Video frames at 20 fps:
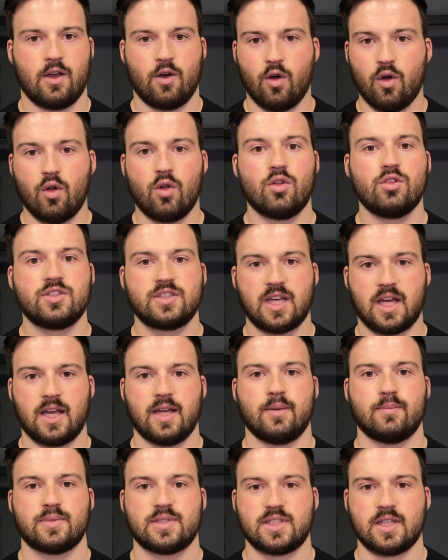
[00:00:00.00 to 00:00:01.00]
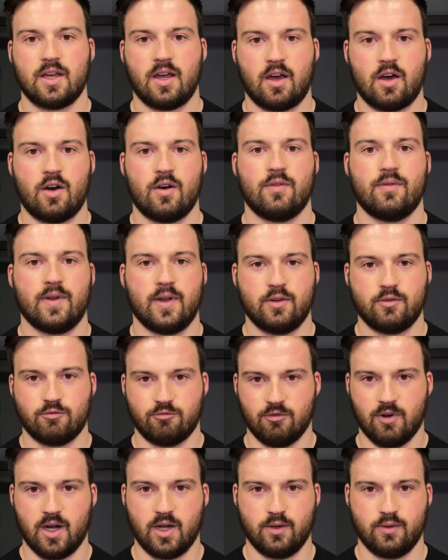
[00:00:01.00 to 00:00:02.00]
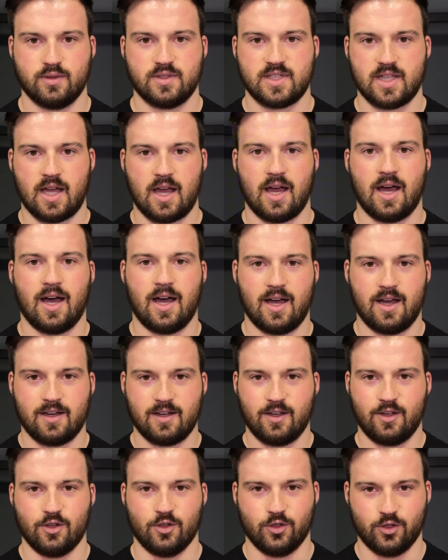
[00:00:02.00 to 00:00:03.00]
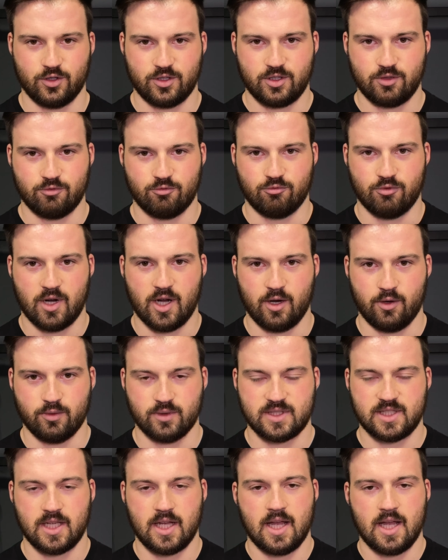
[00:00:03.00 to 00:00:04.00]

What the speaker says: all types of rows are good rows.